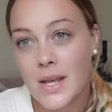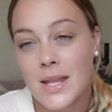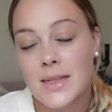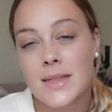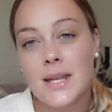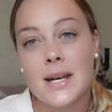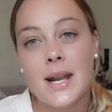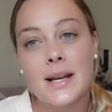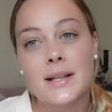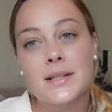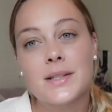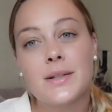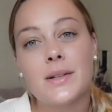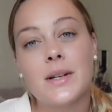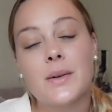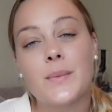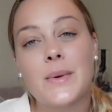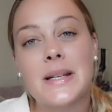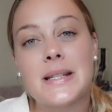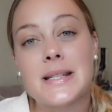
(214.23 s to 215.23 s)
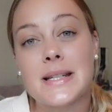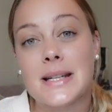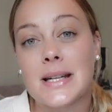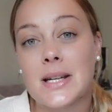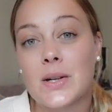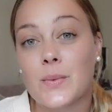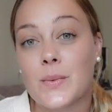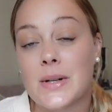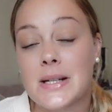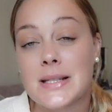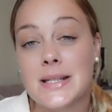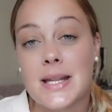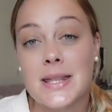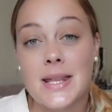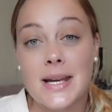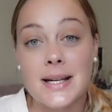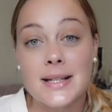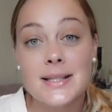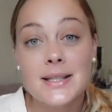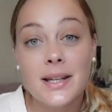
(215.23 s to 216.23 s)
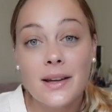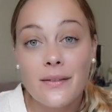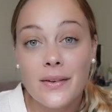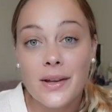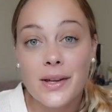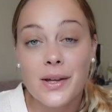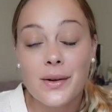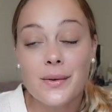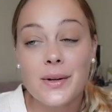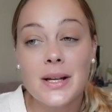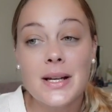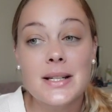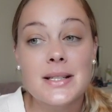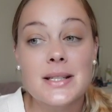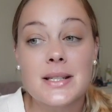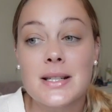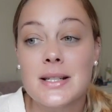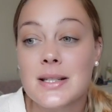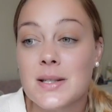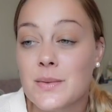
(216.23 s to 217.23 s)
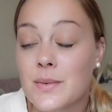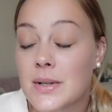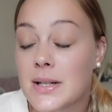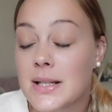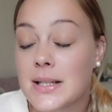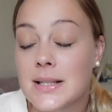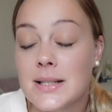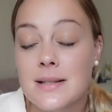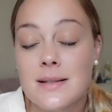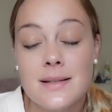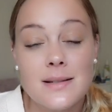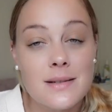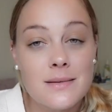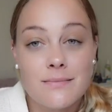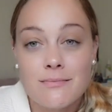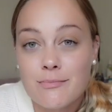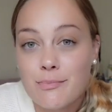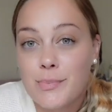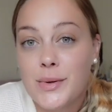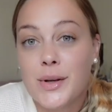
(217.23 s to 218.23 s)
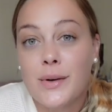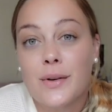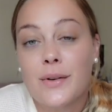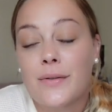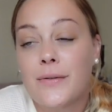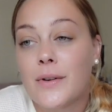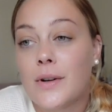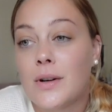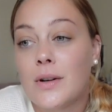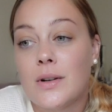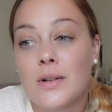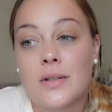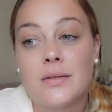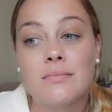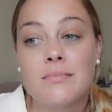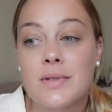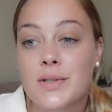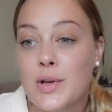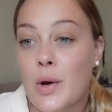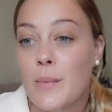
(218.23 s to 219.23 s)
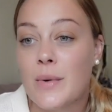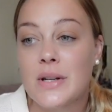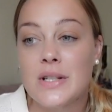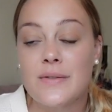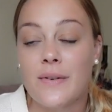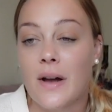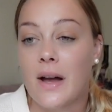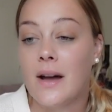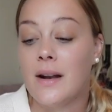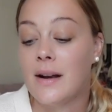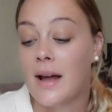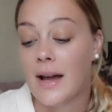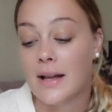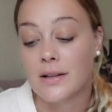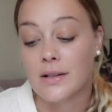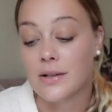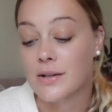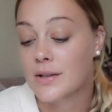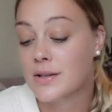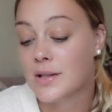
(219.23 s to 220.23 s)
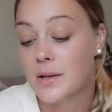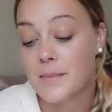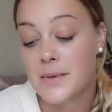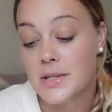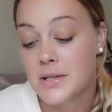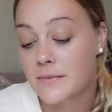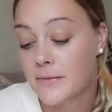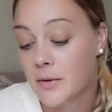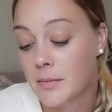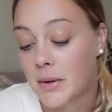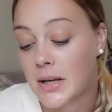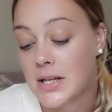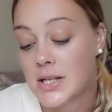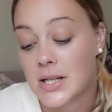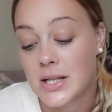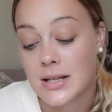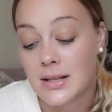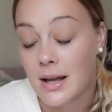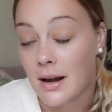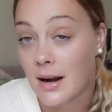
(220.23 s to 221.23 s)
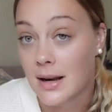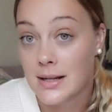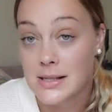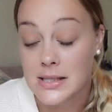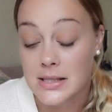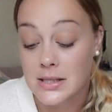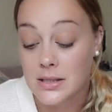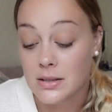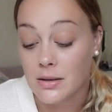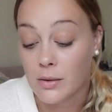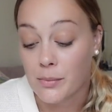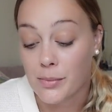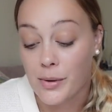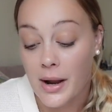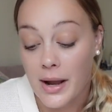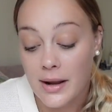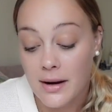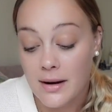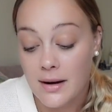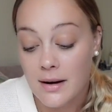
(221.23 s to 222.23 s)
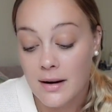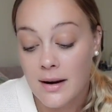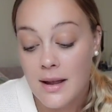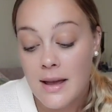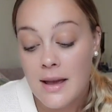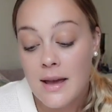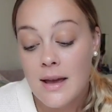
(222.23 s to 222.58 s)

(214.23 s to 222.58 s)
The next unit we did was the Thanksgiving unit. This was beautiful, so much fun. I learned so much information that I didn't know prior.